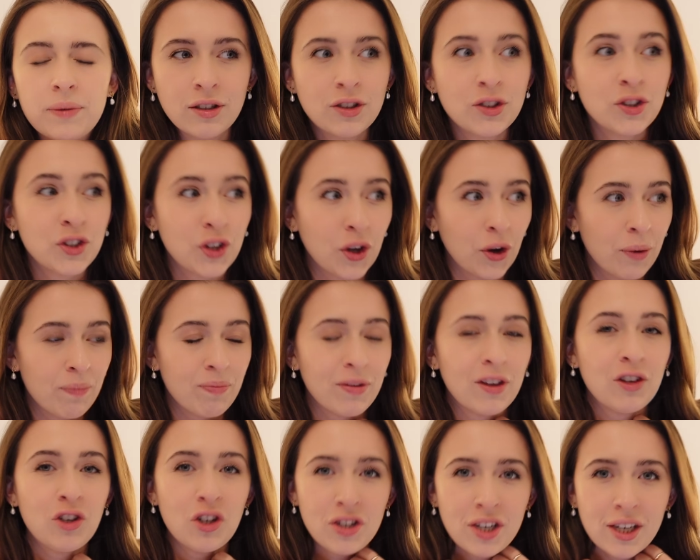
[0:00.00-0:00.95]
So,
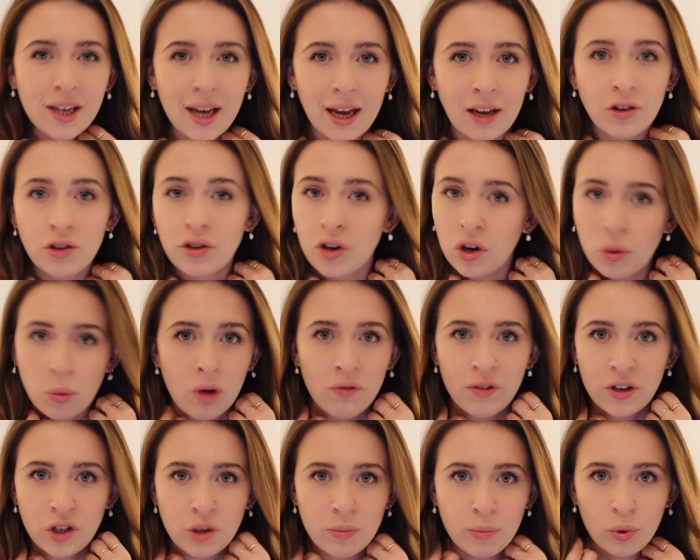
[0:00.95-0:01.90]
just in case you don't know what a
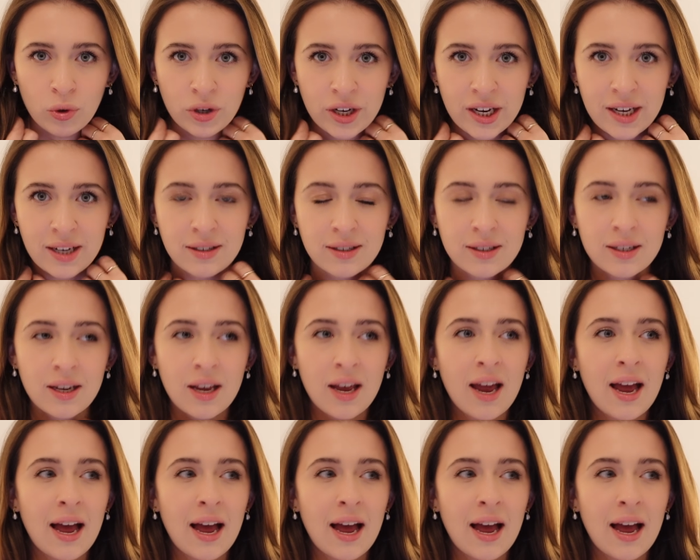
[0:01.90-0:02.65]
vision board is,